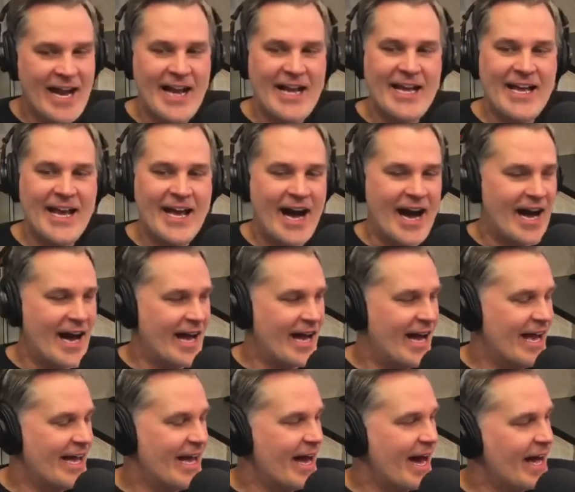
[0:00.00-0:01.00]
It,
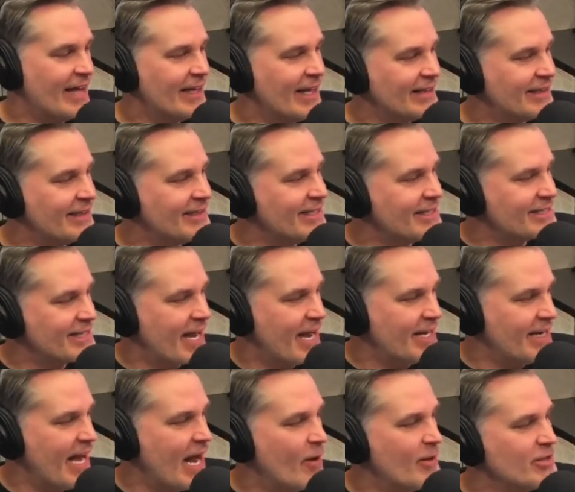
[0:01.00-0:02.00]
I like that this guy
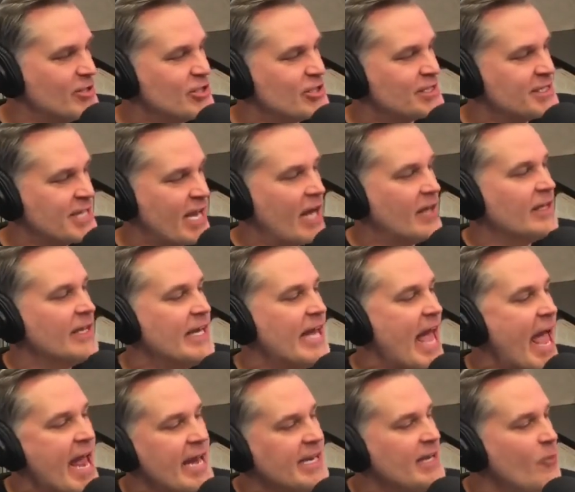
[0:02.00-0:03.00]
now is just telling
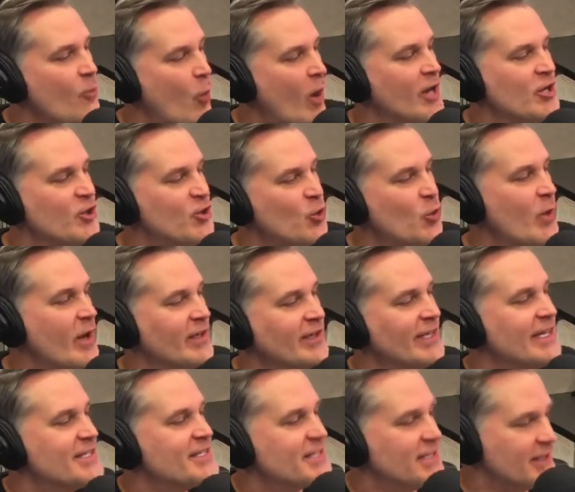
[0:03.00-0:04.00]
anyone who will
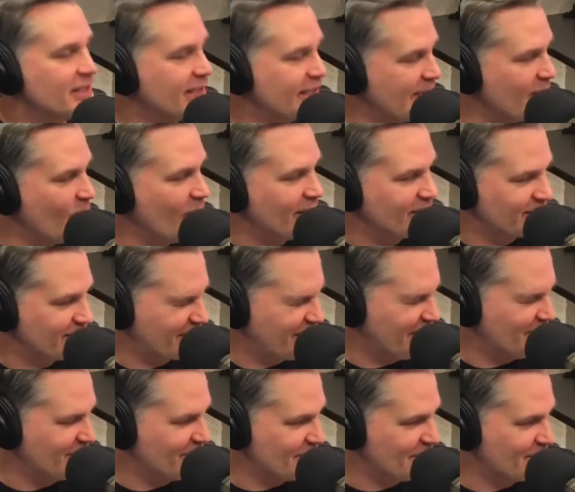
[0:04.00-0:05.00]
listen that he wants to
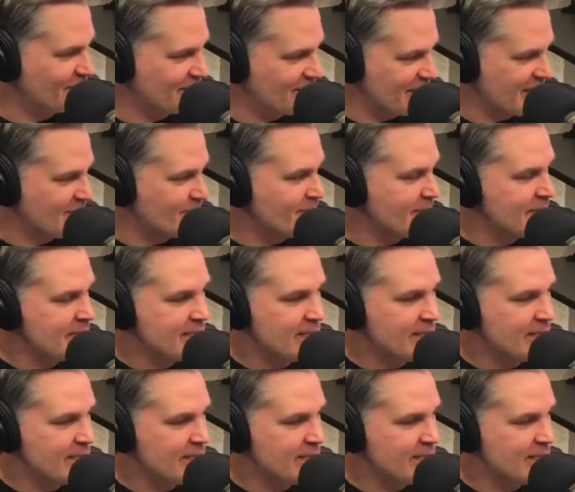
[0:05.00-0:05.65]
come to their team.